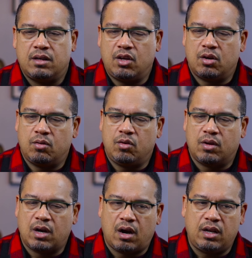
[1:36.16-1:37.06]

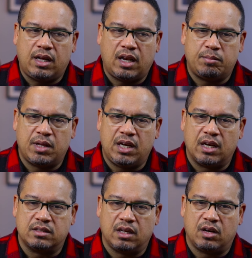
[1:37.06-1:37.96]
claim that he
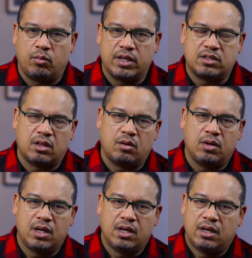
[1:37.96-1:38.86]
doesn't get race.
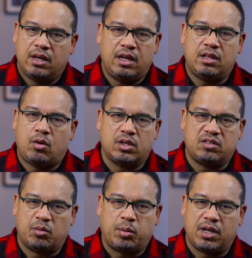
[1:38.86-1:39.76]
Although, in the course
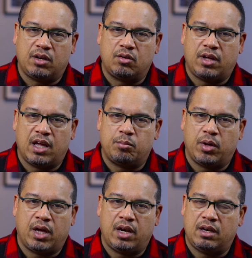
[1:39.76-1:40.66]
of a political
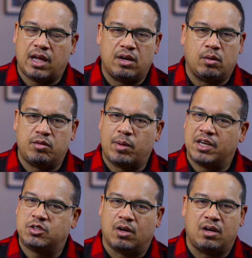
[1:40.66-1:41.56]
campaign, I know
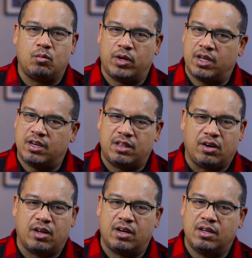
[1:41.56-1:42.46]
everybody's trying to win and
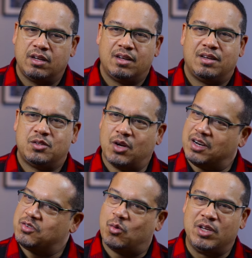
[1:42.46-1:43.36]
they're going to try
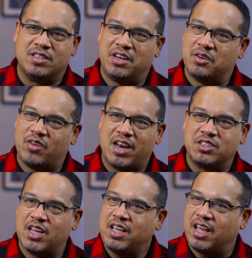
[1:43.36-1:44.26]
to squeeze any
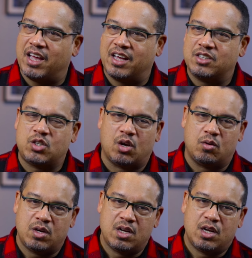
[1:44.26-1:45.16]
advantage they can.
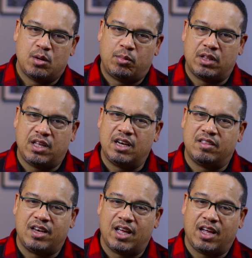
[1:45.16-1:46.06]
But at the end of
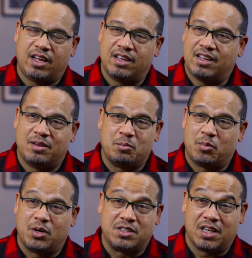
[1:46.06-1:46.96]
the day,
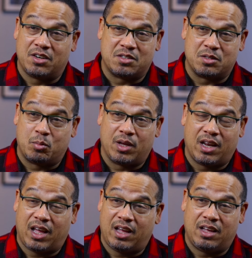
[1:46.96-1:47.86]
Bernie Sanders has been
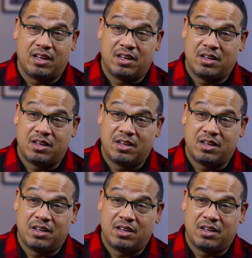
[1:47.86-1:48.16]
a